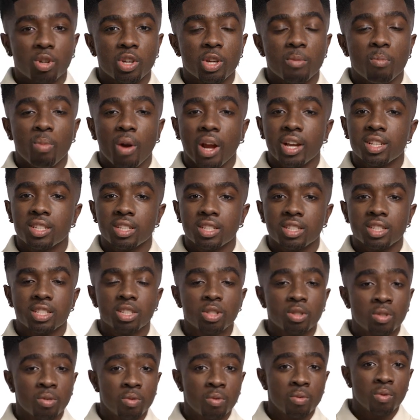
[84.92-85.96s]
So he breaks
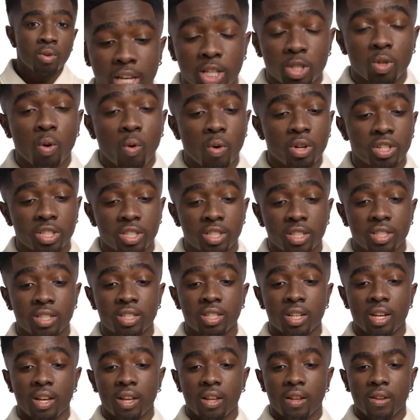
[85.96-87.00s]
into his
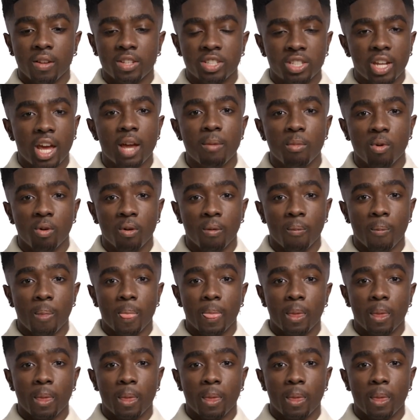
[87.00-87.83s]
horse's stable,